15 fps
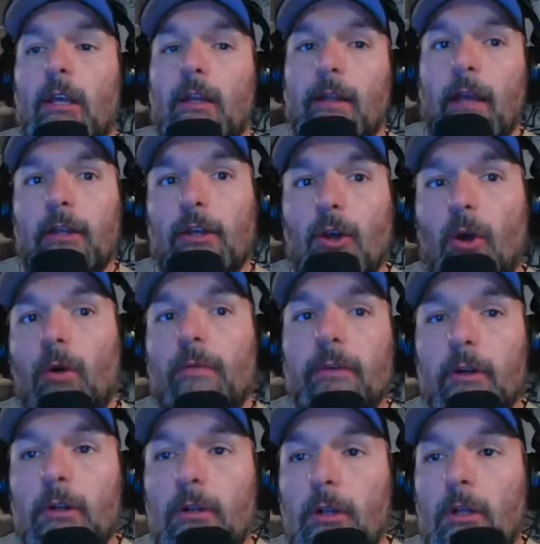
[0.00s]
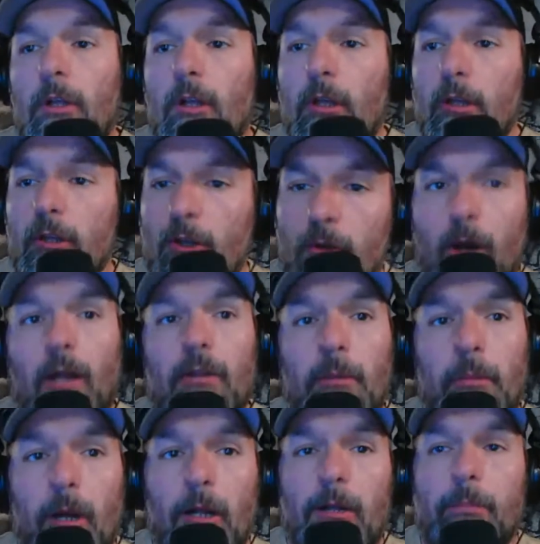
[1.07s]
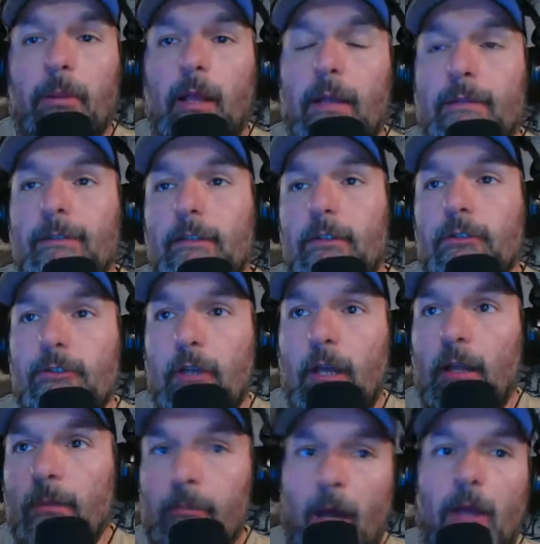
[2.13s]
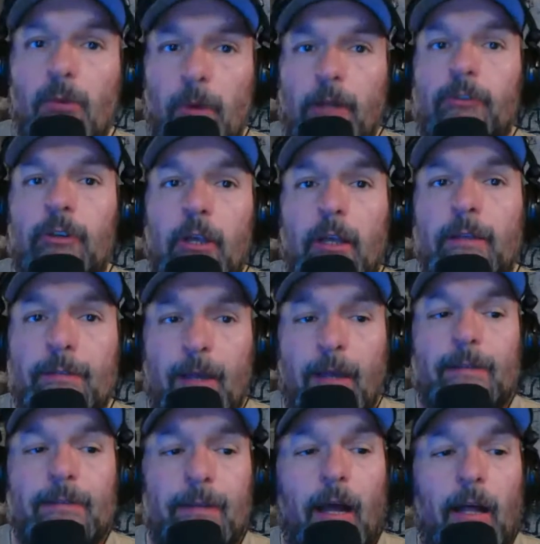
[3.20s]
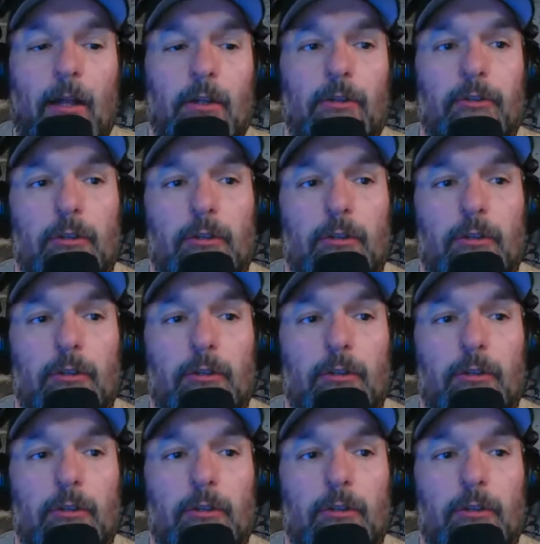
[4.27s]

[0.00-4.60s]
Now you go out in the marketplace and you say, my widget is X dollars.